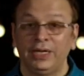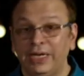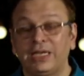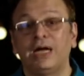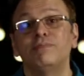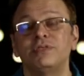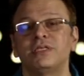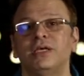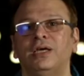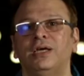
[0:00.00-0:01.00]
It
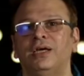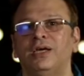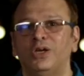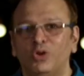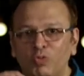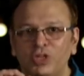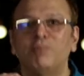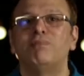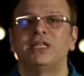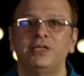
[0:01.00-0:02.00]
comes with
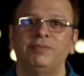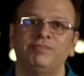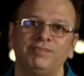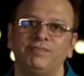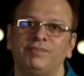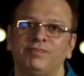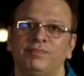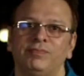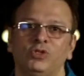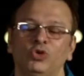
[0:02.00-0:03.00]
a mother
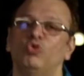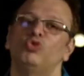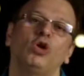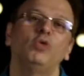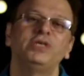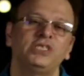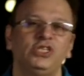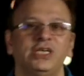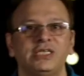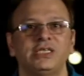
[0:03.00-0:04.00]
who's always
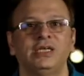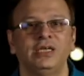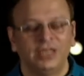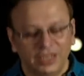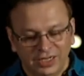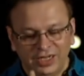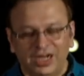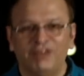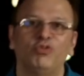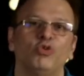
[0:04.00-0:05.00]
just
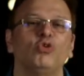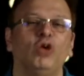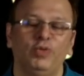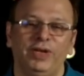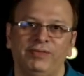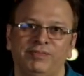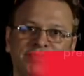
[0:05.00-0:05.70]
a phone call away.